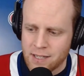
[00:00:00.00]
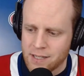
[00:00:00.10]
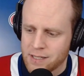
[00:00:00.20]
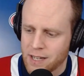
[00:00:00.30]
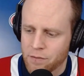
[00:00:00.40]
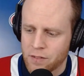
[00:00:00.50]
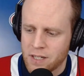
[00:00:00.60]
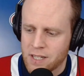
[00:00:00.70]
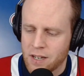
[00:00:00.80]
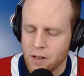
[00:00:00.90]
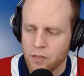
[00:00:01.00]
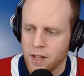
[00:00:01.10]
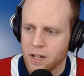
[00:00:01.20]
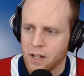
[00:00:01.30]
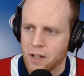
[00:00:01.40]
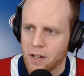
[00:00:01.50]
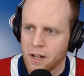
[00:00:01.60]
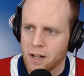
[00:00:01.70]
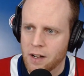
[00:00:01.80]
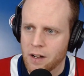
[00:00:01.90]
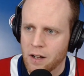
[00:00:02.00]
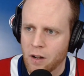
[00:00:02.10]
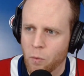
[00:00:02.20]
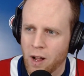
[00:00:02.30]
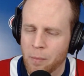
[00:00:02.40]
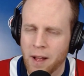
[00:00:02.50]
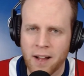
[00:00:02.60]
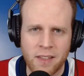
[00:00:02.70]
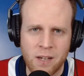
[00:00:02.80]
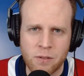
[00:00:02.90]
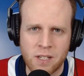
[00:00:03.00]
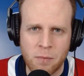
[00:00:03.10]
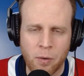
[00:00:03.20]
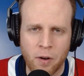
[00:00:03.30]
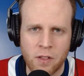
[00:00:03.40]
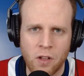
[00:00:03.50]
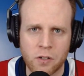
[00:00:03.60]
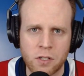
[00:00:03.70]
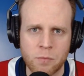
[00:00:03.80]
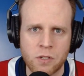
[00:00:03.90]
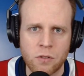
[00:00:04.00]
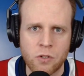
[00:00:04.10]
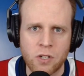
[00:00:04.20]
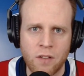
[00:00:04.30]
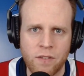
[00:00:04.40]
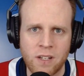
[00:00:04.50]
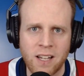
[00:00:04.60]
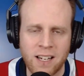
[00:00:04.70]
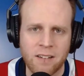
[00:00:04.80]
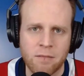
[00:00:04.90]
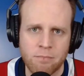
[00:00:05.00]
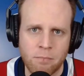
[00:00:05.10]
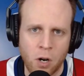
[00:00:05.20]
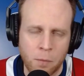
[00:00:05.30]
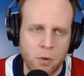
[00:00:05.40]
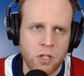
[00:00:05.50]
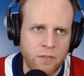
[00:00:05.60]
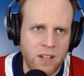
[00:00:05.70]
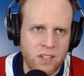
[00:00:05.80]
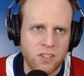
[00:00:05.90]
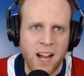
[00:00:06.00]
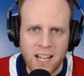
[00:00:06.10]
definitely didn't think a while back that he was going to be part of the long-term solution. I feel like Mark Bergevin signing